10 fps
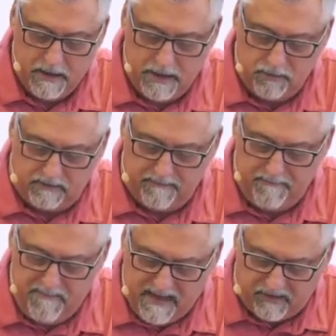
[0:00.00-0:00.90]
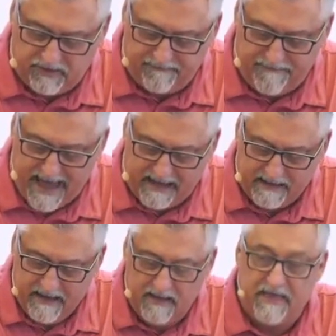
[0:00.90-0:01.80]
you to miss the fact
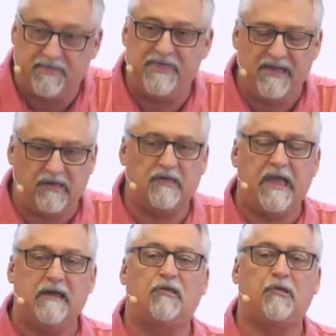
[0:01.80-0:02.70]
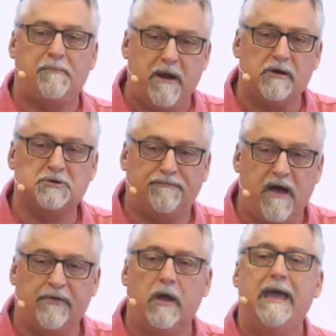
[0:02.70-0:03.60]
that this is a spiritual
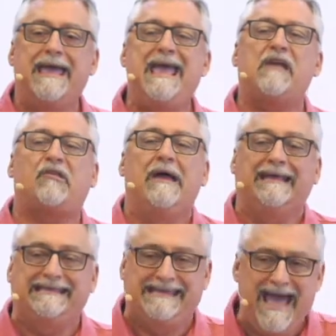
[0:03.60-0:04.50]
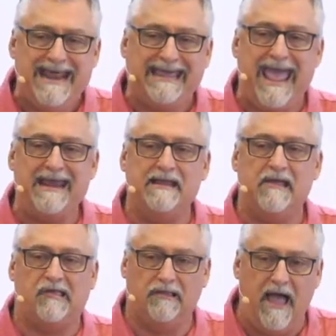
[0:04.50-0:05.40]
father. He has dedicated
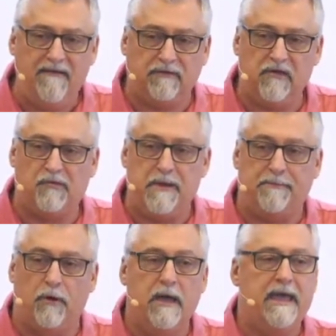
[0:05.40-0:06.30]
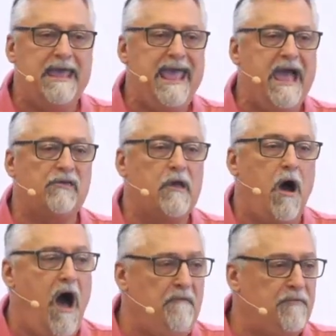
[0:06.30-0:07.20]
his life to these people, he has
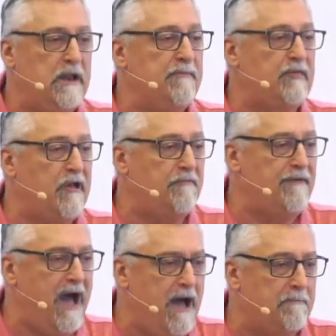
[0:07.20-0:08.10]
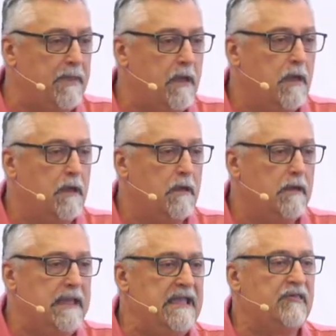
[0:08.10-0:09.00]
offered himself up
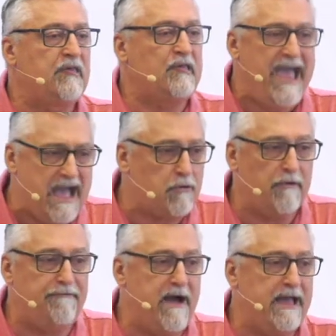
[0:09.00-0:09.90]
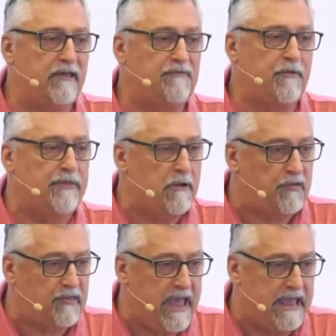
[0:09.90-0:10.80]
in sacrifice for their
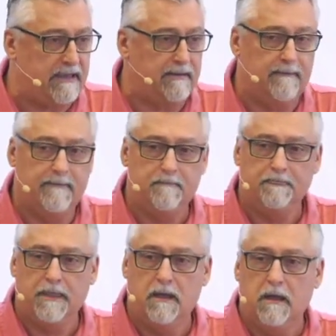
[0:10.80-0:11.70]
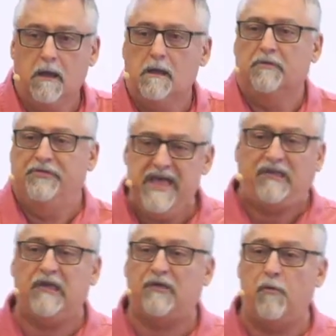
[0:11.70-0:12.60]
sake.
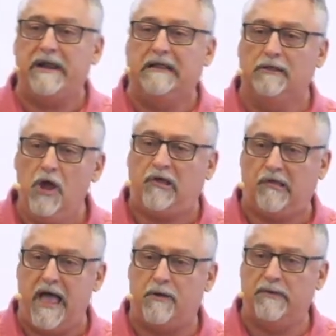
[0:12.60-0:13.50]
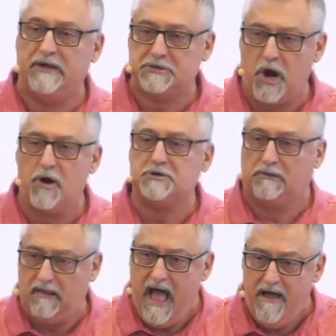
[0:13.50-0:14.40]
This is what it looks like when the church
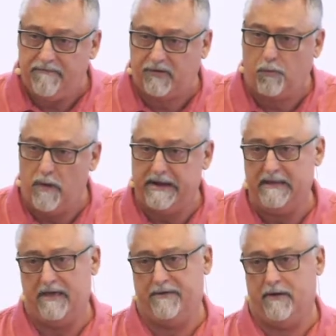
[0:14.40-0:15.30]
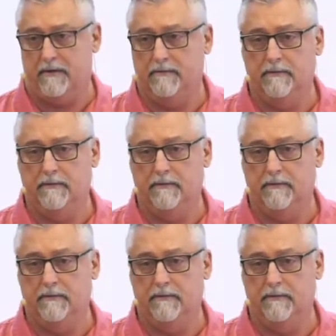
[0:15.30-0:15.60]
loves one another